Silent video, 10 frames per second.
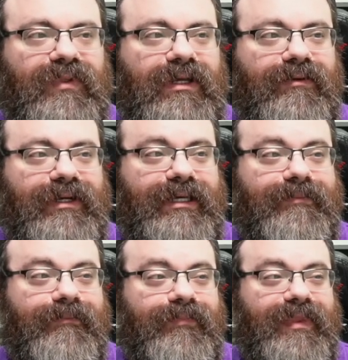All right.
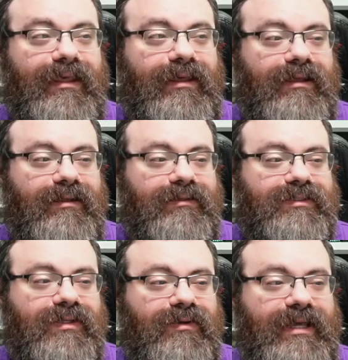
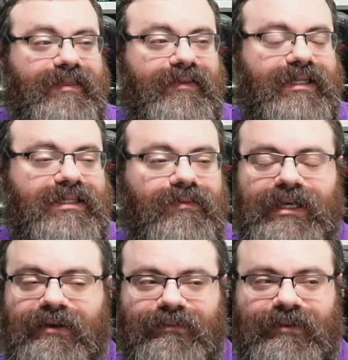So I think that's all we
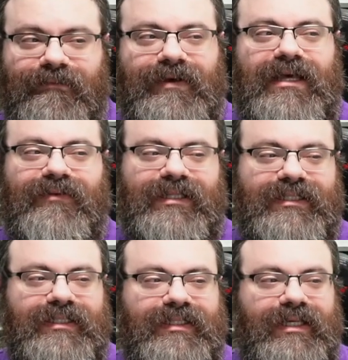get from the 5 and the
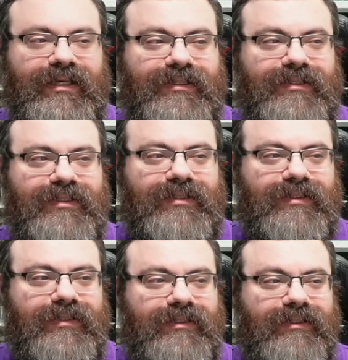
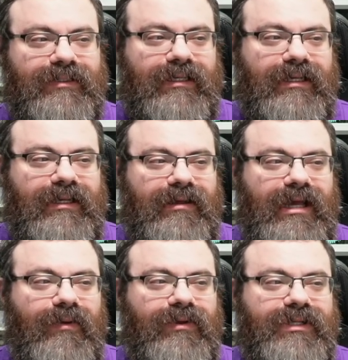6.
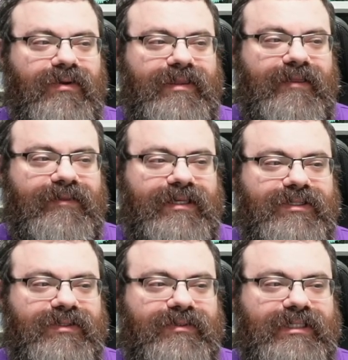I will note that
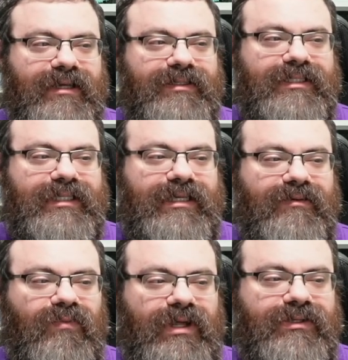these two cells, C,
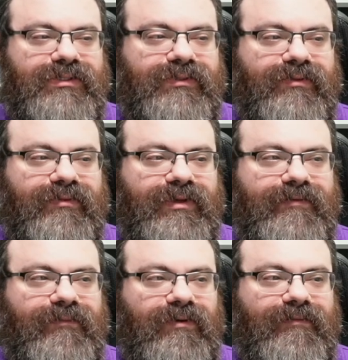1, 2, 3,
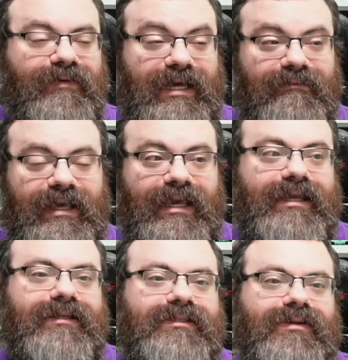4, 5,
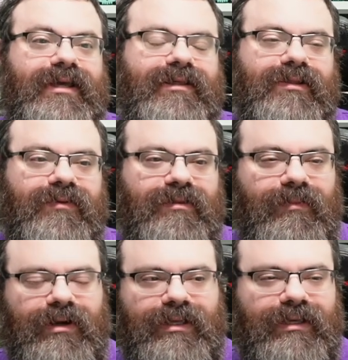8, so I think they're worth
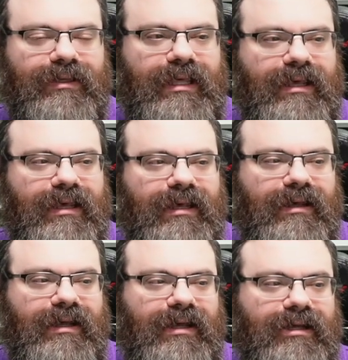marking.
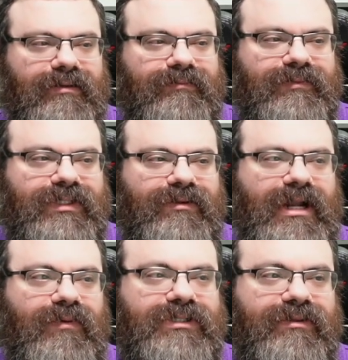Um, so they're
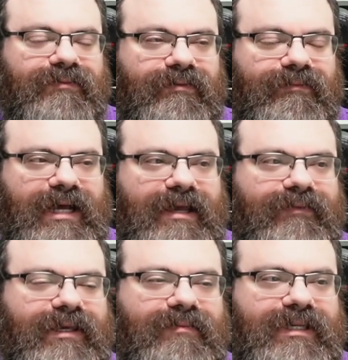not 1, 2, 3, 4, 5.
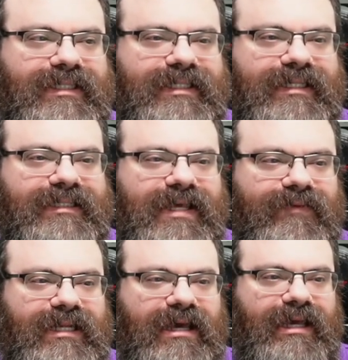They can be 6,
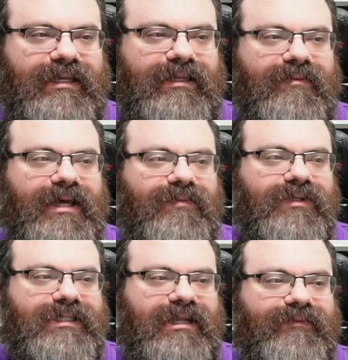7, 9, and the bottom
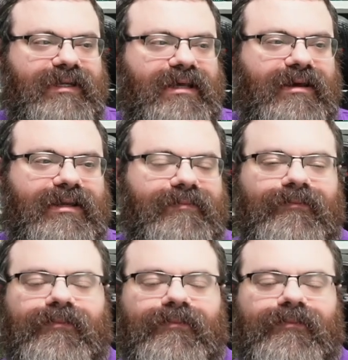one's not even 9.